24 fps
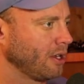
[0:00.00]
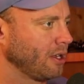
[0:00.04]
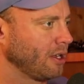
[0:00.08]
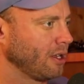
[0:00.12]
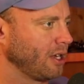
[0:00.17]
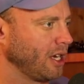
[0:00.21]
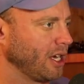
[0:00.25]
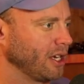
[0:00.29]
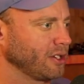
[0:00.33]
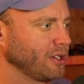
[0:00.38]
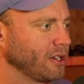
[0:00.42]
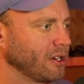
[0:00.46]

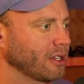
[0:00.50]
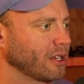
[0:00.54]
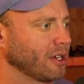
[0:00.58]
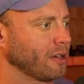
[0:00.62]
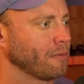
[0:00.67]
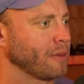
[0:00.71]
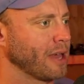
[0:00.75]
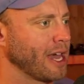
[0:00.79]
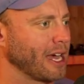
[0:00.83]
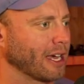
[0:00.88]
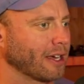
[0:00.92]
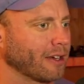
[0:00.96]
I should come
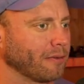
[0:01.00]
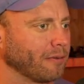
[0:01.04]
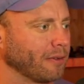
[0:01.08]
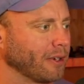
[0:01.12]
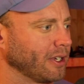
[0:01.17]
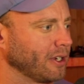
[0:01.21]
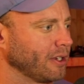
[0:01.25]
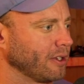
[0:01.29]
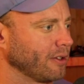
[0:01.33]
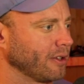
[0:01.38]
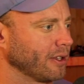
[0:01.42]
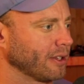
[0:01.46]
back and
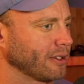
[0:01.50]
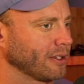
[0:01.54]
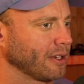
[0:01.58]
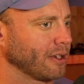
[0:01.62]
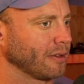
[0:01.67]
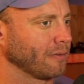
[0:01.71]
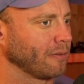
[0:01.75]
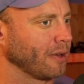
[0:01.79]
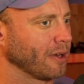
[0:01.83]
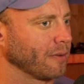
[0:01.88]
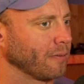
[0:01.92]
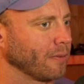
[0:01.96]
redo this
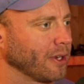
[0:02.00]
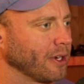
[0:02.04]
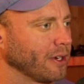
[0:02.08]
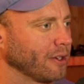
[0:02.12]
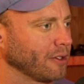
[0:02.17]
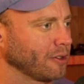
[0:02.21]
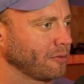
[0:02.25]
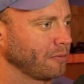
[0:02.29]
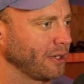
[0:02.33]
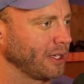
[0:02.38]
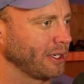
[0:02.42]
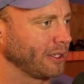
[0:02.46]
on my
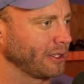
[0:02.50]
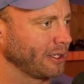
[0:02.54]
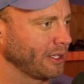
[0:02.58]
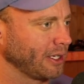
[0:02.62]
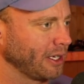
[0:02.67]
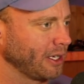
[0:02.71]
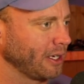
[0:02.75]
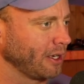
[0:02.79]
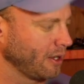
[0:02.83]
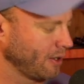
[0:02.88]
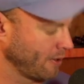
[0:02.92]
Windows PC,